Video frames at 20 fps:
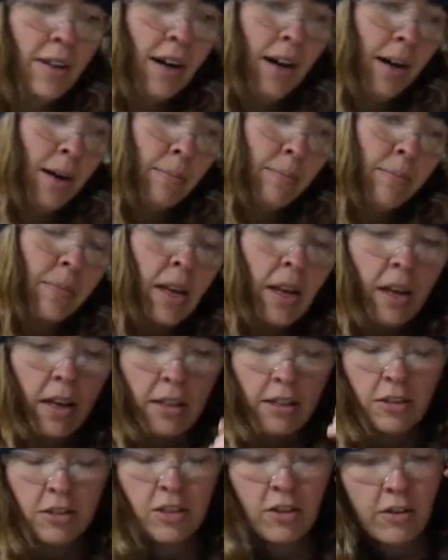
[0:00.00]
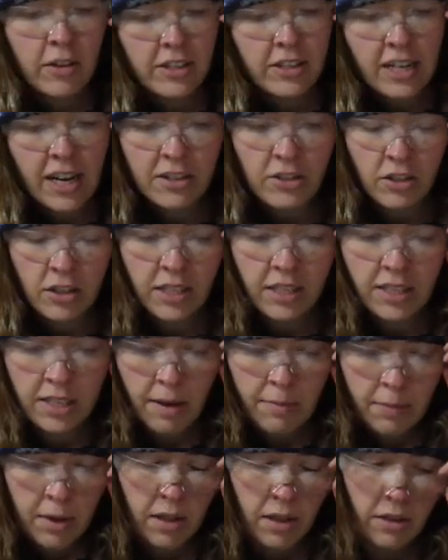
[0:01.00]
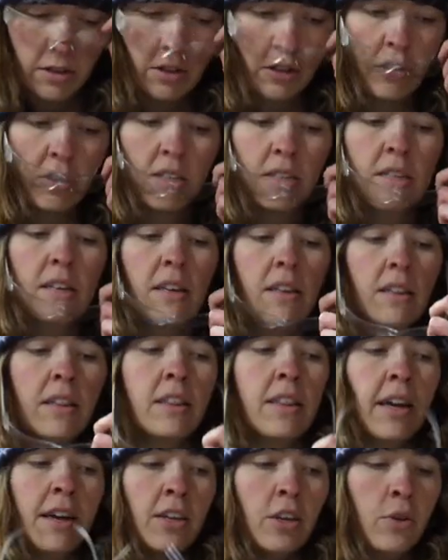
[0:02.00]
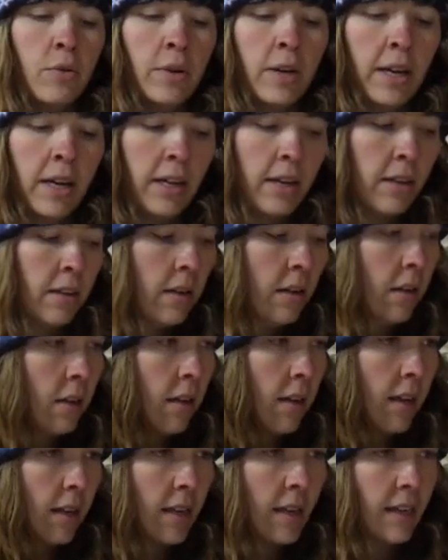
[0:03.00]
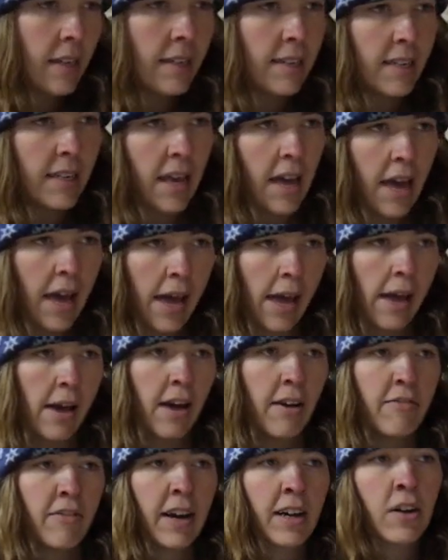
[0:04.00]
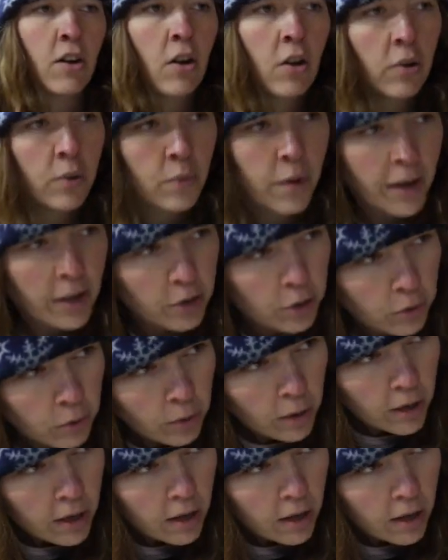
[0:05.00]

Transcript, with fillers: um, the, so there's actually some colors that you can get a effect called Raku.